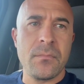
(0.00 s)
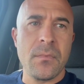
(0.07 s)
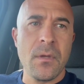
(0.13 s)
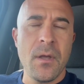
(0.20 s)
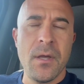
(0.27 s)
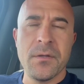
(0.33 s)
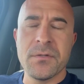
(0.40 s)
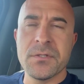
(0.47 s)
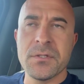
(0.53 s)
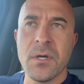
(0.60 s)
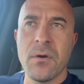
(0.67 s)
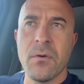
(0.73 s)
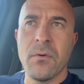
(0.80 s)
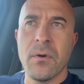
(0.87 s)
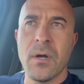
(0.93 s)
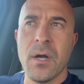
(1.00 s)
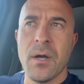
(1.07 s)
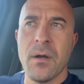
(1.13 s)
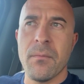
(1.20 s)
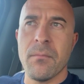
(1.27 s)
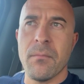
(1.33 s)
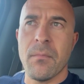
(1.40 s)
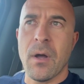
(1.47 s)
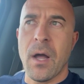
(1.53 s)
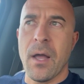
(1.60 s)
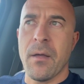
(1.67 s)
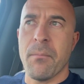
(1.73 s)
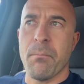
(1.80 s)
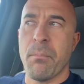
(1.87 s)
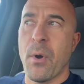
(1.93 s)
And so,
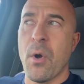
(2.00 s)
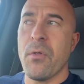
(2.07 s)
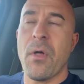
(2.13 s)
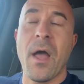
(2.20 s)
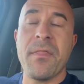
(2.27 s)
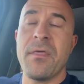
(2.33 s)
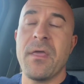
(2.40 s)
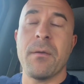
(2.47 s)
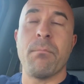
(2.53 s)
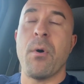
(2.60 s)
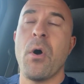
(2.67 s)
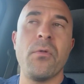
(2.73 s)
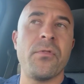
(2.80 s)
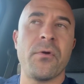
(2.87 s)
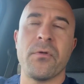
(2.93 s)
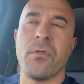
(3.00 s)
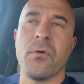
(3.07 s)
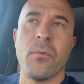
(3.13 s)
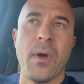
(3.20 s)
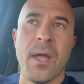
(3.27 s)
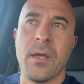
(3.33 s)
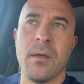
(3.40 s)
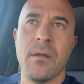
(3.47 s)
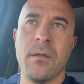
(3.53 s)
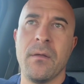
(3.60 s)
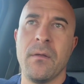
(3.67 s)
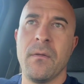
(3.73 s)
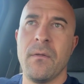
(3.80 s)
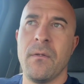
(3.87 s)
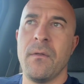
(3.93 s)
I think both are the way.
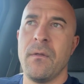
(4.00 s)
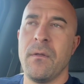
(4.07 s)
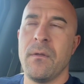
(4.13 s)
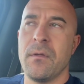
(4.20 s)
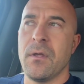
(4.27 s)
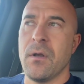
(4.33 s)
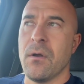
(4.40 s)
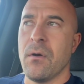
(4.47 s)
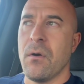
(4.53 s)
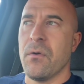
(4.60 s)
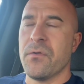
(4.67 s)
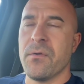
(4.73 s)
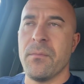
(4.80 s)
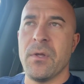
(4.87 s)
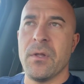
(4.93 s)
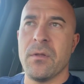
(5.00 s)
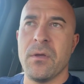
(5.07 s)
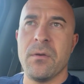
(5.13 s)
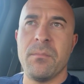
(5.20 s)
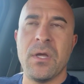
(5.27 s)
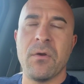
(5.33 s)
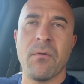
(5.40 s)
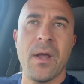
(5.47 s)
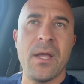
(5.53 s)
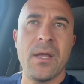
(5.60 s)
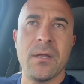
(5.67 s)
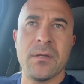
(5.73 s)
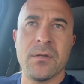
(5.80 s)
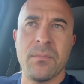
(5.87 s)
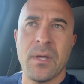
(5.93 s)
Ultimately it'd be
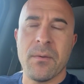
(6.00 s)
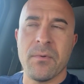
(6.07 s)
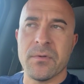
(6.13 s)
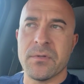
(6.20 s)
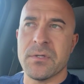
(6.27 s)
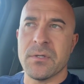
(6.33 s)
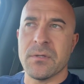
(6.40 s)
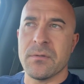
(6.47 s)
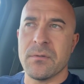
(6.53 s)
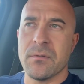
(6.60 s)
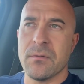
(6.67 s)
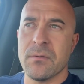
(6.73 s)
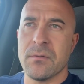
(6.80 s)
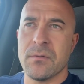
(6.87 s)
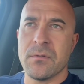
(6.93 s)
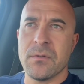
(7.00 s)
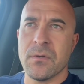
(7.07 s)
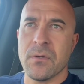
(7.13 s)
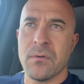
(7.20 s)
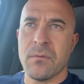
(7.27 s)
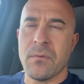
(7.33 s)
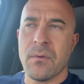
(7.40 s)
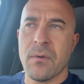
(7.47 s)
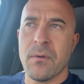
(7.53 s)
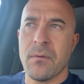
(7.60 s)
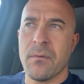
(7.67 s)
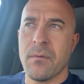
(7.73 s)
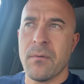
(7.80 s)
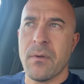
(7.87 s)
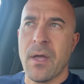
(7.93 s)
great to be able to
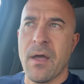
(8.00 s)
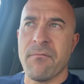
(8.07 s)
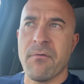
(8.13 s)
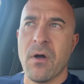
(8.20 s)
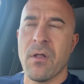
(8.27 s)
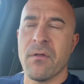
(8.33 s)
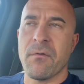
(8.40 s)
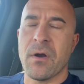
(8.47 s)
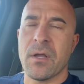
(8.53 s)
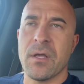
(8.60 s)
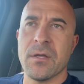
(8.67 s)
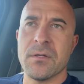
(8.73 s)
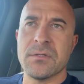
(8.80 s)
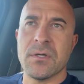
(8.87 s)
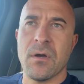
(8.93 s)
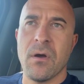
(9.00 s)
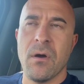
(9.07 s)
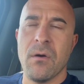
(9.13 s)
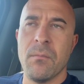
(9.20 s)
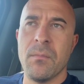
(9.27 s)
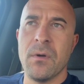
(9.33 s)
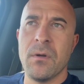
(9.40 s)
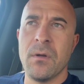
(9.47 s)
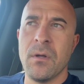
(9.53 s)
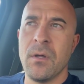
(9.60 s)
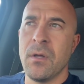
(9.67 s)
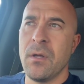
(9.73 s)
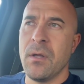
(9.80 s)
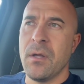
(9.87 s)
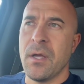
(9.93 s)
have all of our kids at home
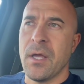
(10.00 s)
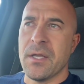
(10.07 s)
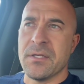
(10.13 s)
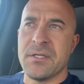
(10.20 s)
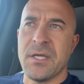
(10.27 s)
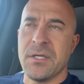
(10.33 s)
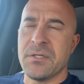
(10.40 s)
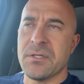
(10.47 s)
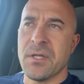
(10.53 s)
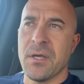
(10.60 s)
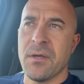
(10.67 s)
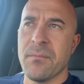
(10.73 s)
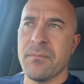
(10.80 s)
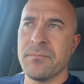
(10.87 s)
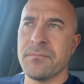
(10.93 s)
and teach them.